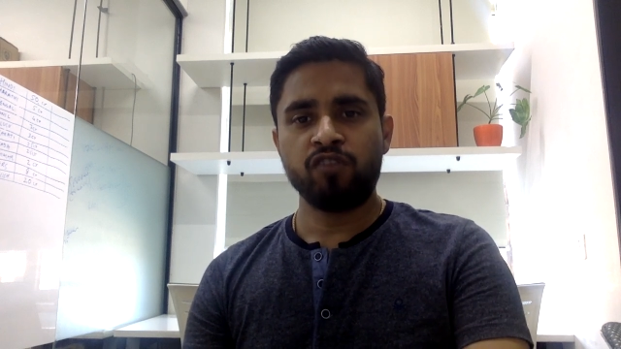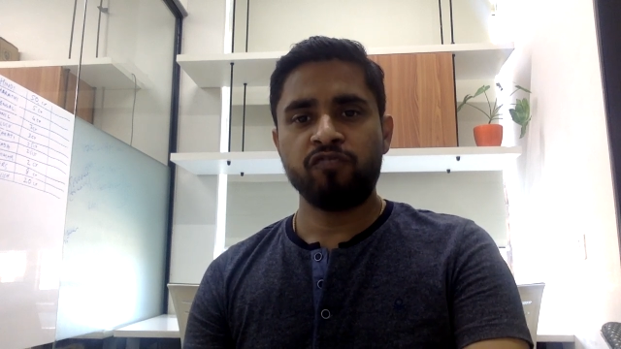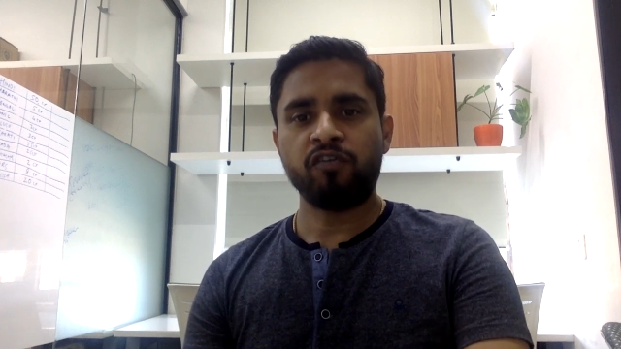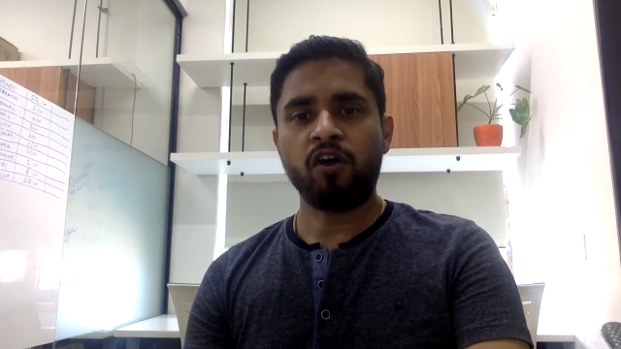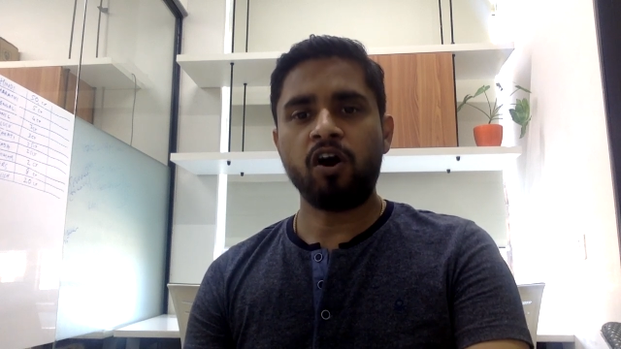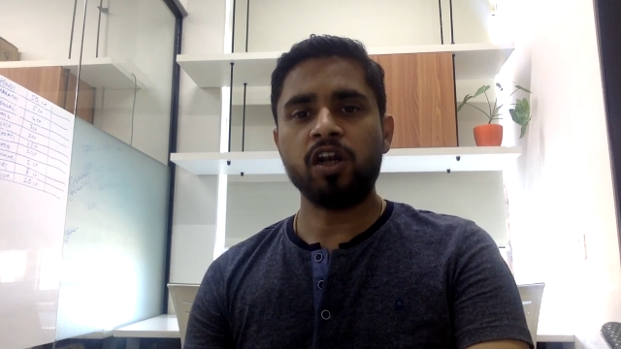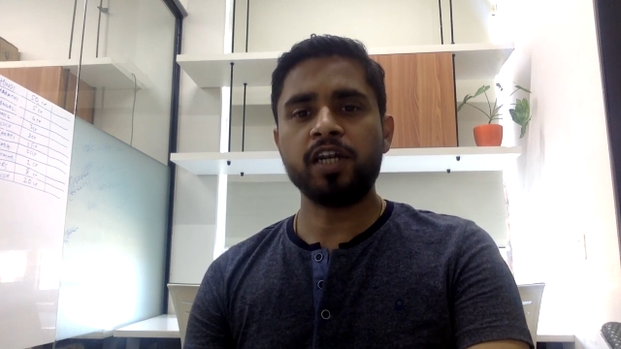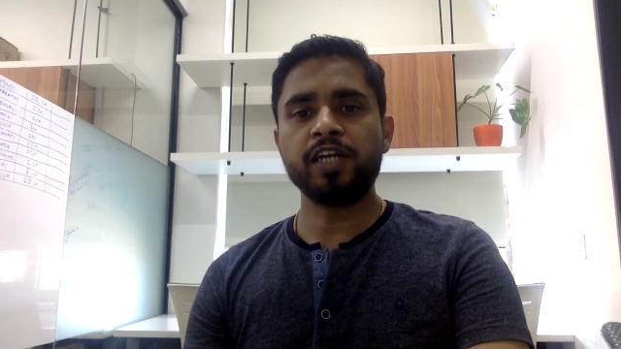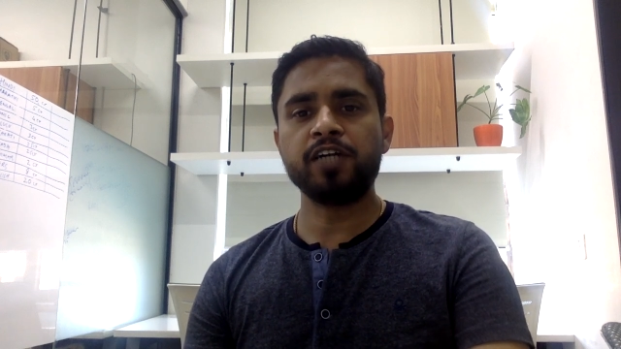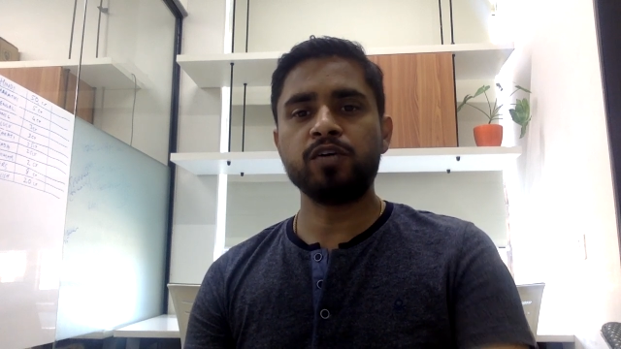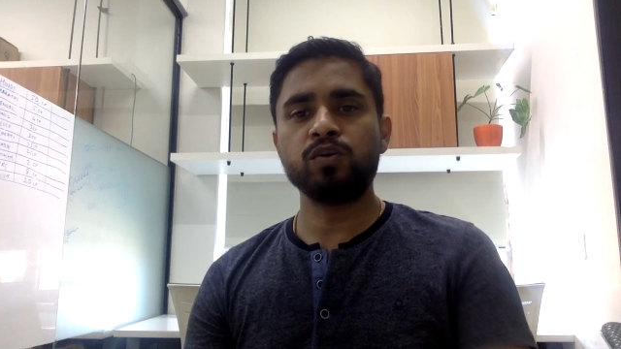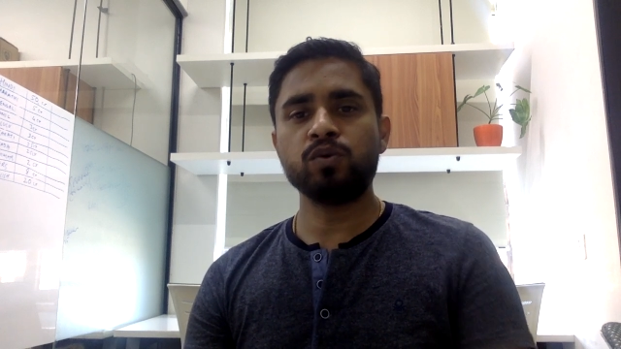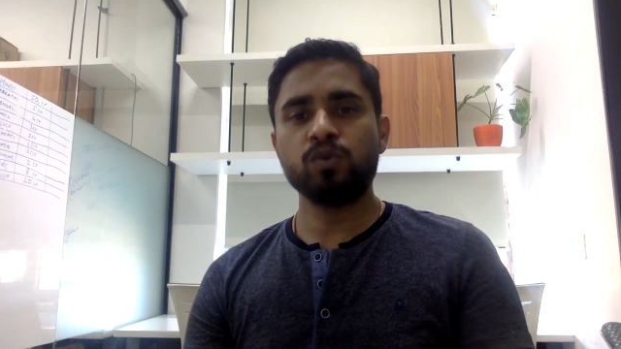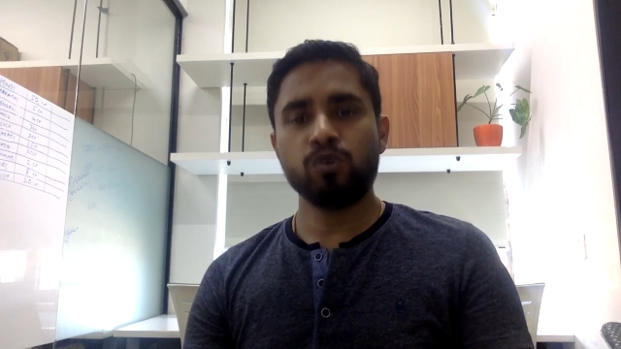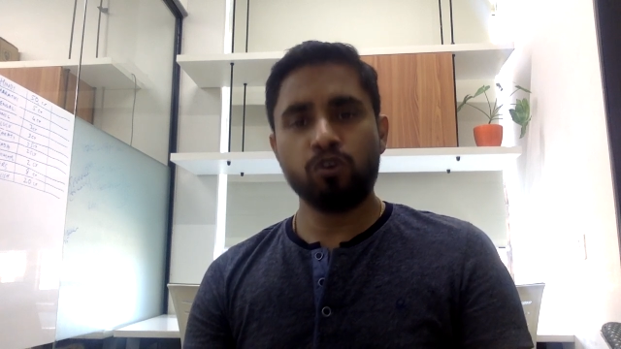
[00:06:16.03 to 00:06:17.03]
fall
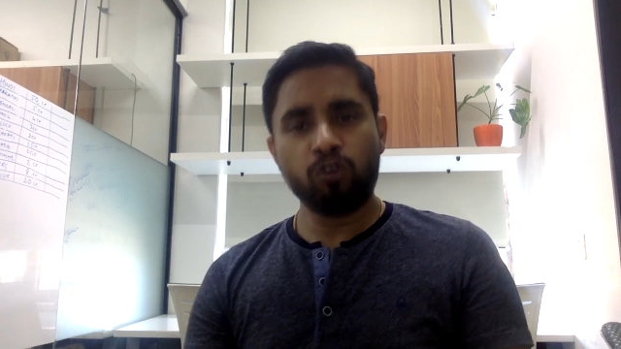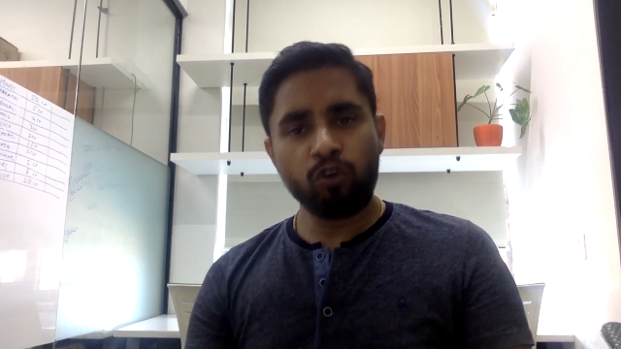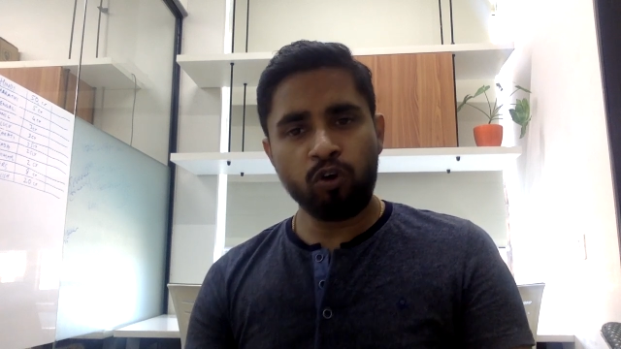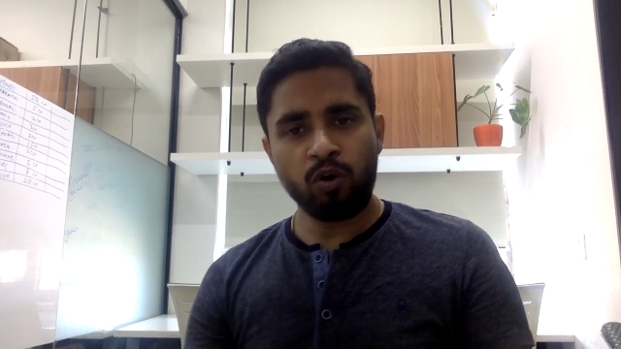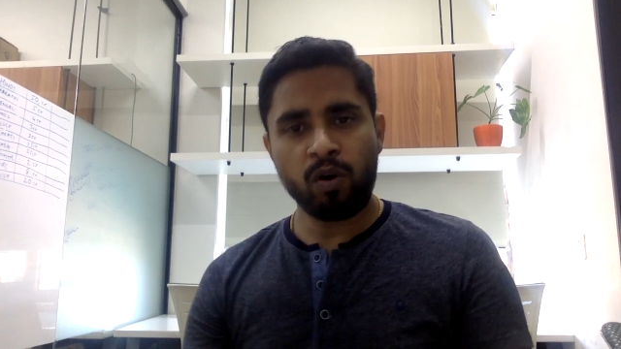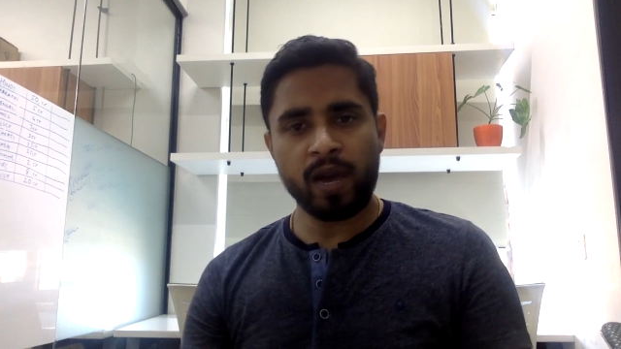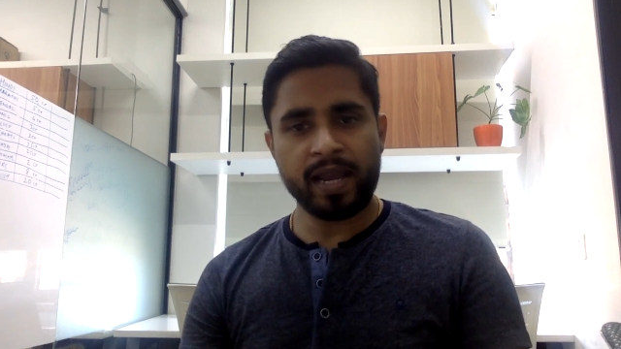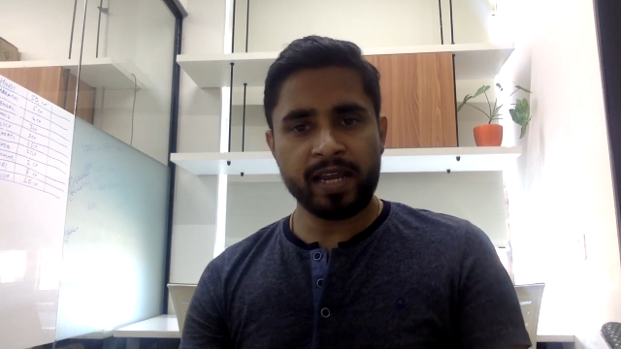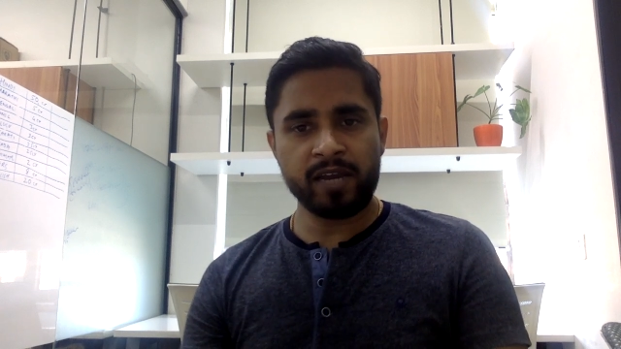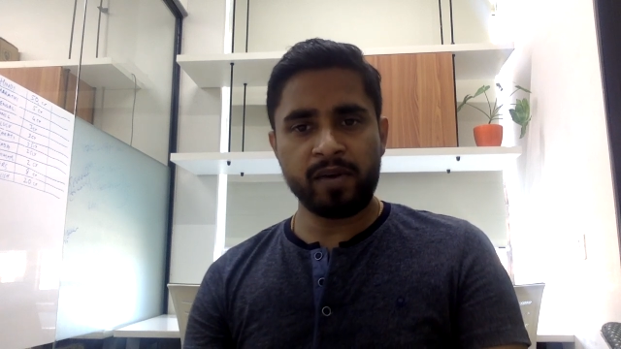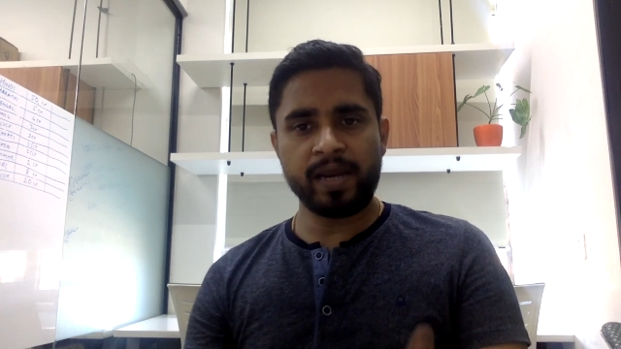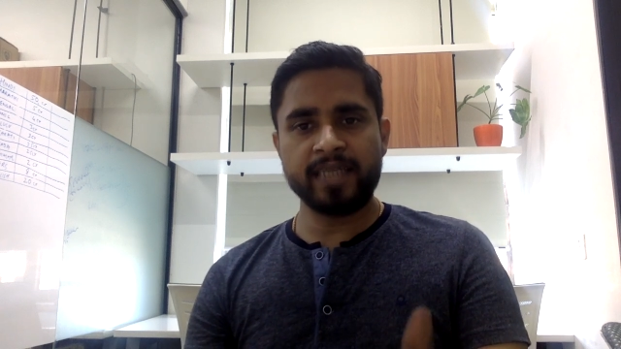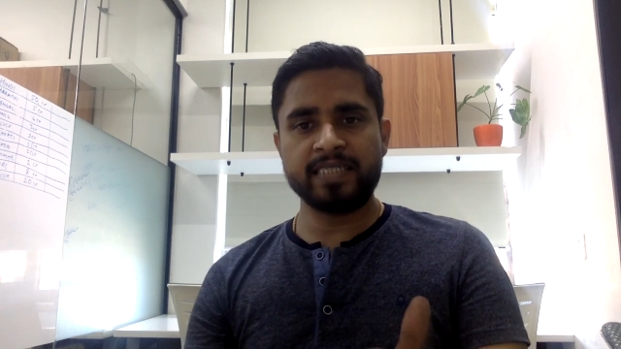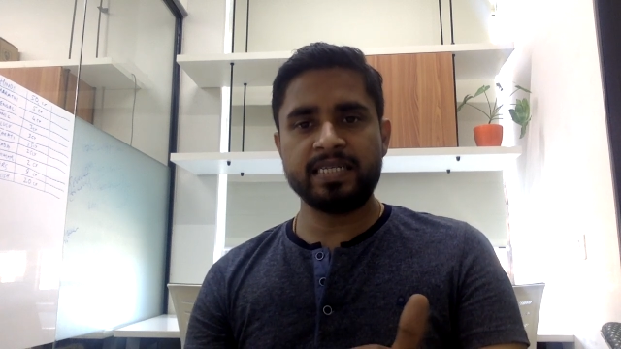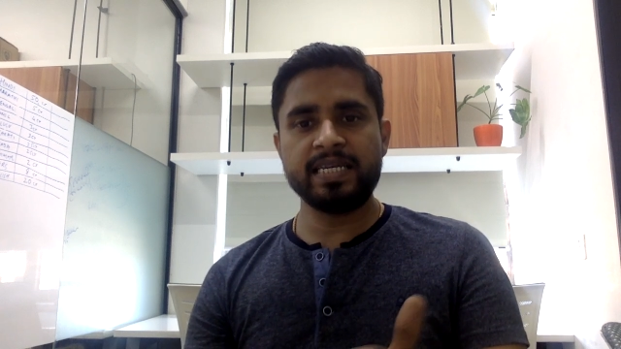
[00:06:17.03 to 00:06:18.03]
into low
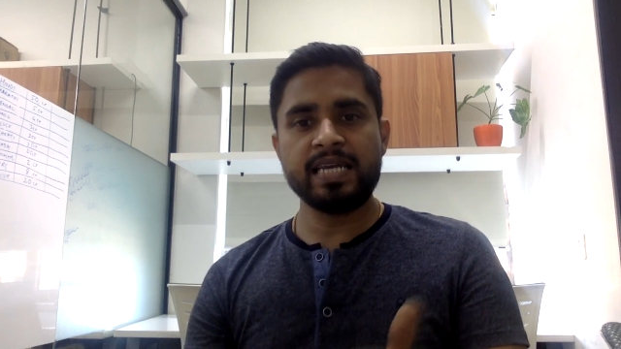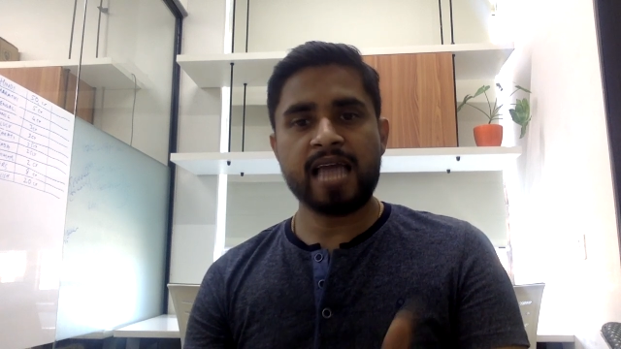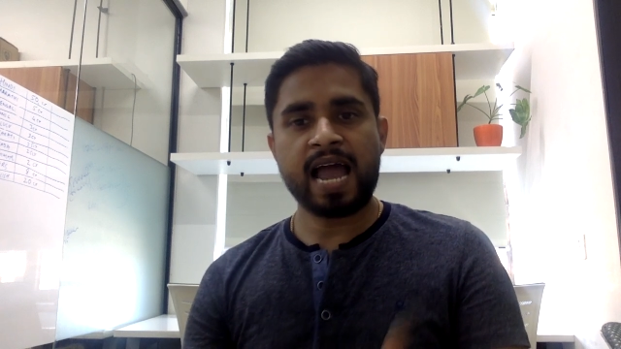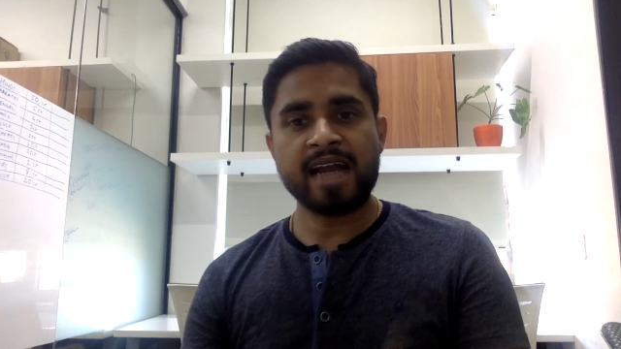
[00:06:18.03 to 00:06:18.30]
accuracy